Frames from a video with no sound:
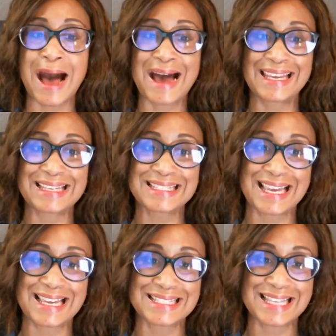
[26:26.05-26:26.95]

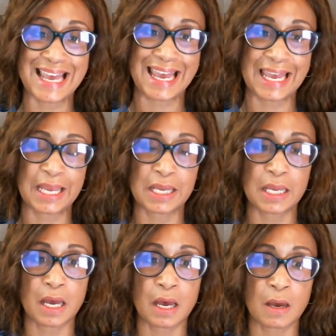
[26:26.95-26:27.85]

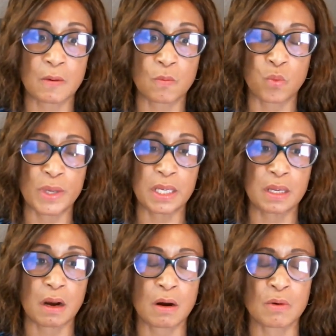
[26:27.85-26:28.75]
ISSA,
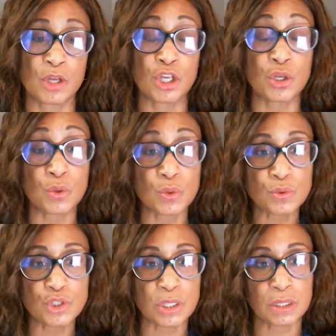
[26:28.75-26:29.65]
we are
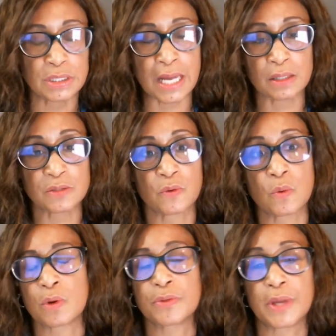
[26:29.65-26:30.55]
huge in the
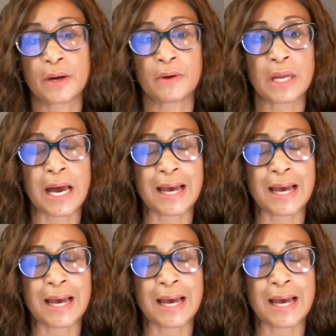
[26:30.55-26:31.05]
Dallas-Fort Worth area.